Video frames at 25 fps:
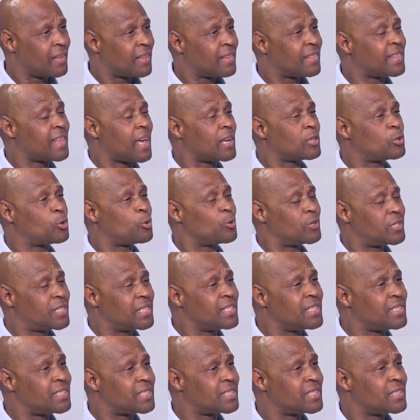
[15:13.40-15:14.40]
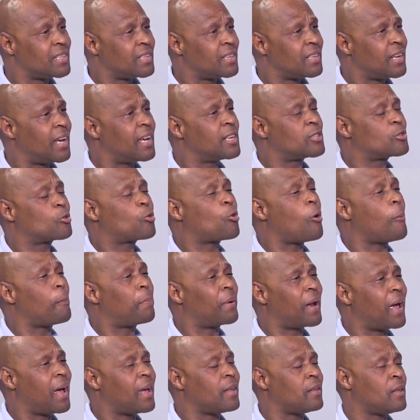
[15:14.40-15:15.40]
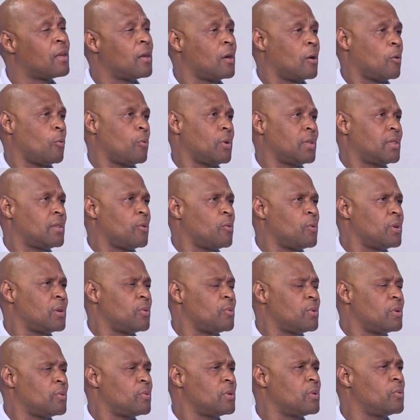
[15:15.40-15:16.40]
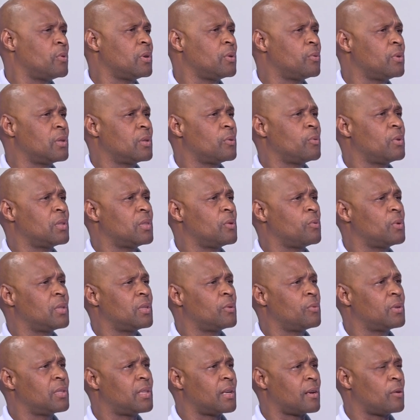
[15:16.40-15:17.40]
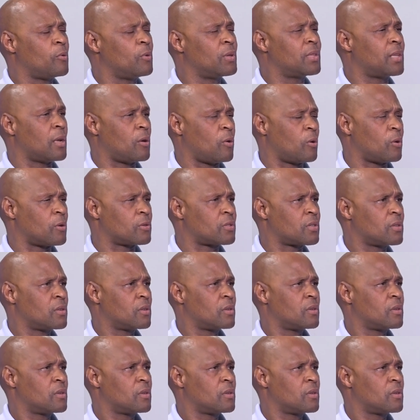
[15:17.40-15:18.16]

their duties and to comply with the laws.